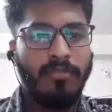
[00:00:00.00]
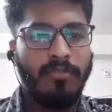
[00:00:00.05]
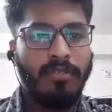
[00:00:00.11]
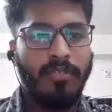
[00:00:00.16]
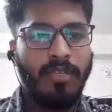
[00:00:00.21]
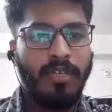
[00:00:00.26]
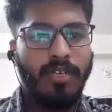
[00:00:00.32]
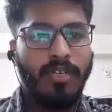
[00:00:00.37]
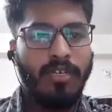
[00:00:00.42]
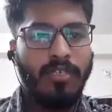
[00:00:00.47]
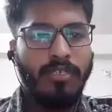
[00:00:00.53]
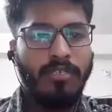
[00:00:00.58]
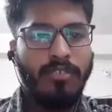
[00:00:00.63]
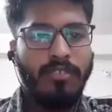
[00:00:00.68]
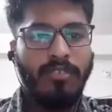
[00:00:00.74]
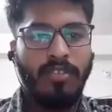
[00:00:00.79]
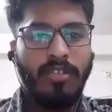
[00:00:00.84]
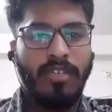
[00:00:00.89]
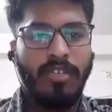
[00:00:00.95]
We are
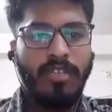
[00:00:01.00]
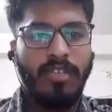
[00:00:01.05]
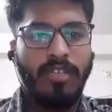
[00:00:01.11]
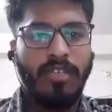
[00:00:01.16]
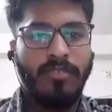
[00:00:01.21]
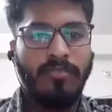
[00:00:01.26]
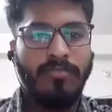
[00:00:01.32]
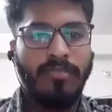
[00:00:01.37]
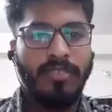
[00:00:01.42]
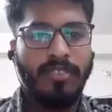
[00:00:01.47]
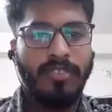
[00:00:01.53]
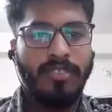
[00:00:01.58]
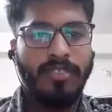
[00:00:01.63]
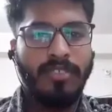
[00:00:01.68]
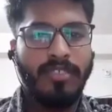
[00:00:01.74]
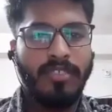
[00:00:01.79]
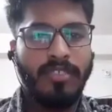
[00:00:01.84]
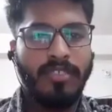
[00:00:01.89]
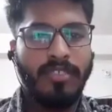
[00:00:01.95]
jointly
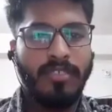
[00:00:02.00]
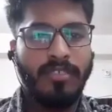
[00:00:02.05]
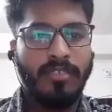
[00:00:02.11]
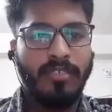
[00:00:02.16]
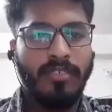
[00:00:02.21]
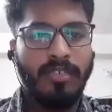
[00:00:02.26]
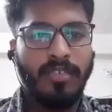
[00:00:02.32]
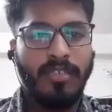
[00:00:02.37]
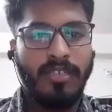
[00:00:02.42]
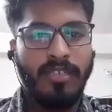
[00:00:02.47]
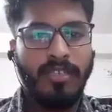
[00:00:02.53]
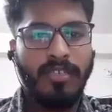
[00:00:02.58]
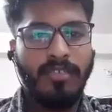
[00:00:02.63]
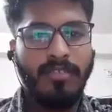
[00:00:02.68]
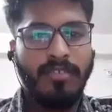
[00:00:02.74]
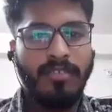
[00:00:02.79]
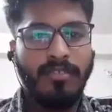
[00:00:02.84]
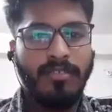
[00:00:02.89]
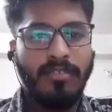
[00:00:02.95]
presented a
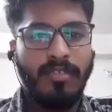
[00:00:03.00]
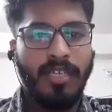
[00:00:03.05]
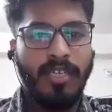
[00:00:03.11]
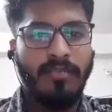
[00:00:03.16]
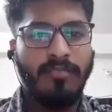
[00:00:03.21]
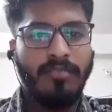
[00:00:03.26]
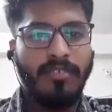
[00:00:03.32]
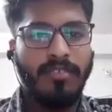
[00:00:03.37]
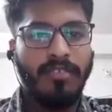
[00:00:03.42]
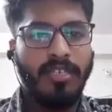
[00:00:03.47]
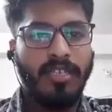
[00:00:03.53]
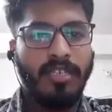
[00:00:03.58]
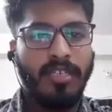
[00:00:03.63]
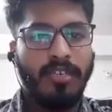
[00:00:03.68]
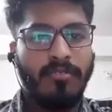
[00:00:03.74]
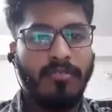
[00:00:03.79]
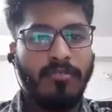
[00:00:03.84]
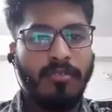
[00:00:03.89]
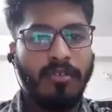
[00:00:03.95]
case named
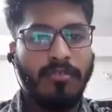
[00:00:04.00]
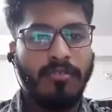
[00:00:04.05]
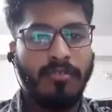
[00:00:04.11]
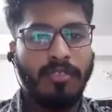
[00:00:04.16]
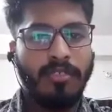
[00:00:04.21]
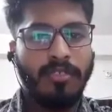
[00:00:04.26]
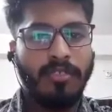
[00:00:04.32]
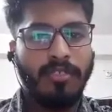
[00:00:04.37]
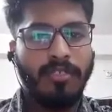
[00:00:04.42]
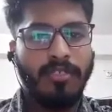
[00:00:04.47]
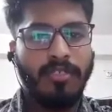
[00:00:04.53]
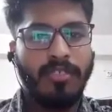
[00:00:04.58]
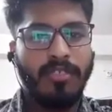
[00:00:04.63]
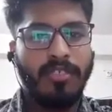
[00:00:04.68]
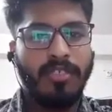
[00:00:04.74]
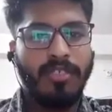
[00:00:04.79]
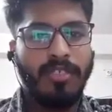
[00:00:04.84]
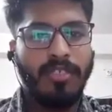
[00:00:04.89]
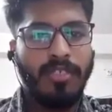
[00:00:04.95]
Nicaragua vs
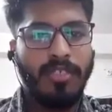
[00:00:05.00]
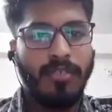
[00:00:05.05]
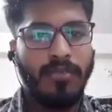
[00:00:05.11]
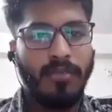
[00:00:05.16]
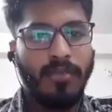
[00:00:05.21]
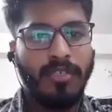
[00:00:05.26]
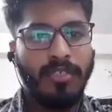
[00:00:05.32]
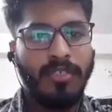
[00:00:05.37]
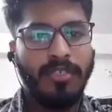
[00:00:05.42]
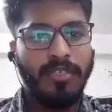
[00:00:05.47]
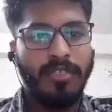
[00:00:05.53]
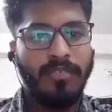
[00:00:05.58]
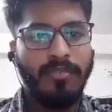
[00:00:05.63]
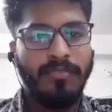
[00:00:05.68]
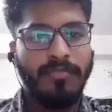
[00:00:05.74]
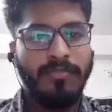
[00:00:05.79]
USA.